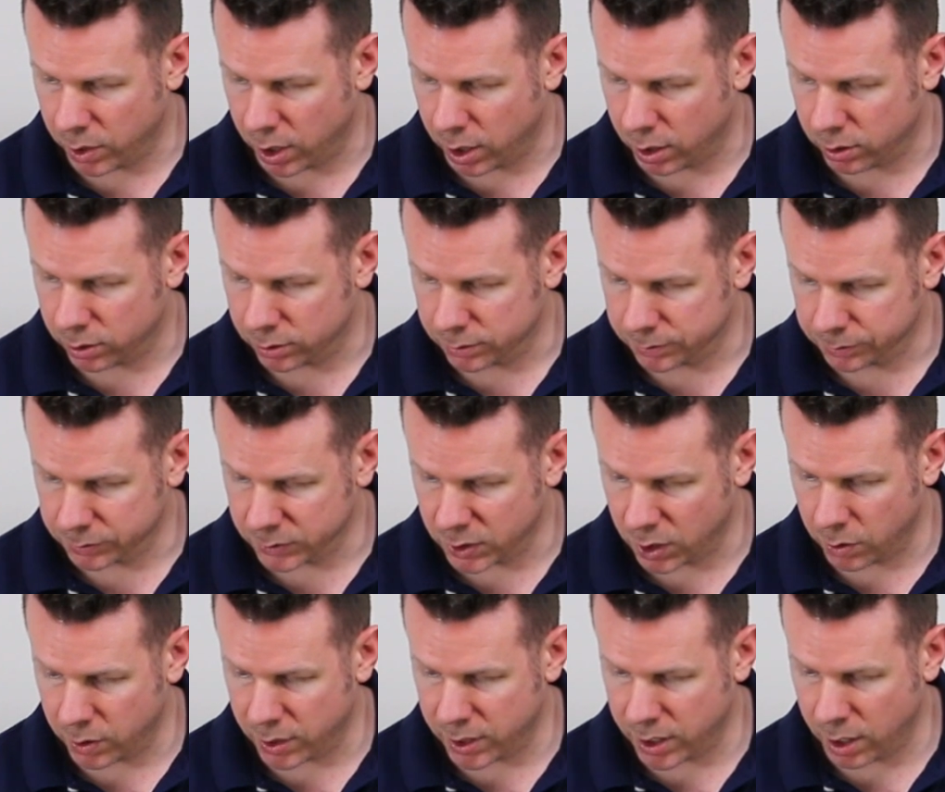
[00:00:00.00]
well
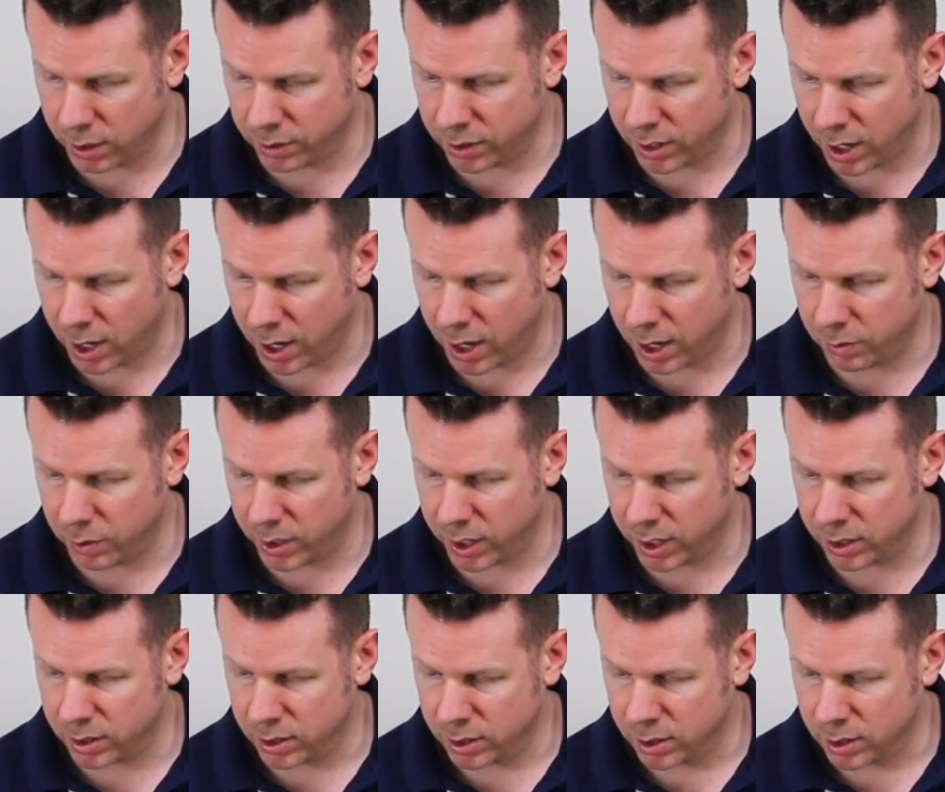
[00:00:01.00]
going down the
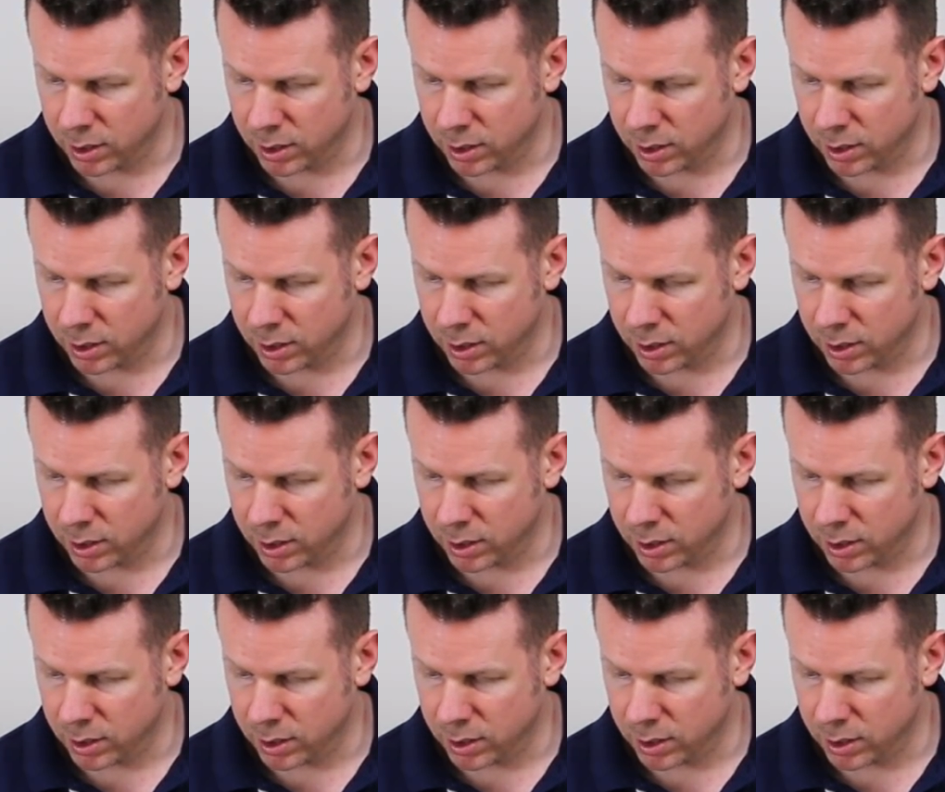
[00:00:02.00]
highway.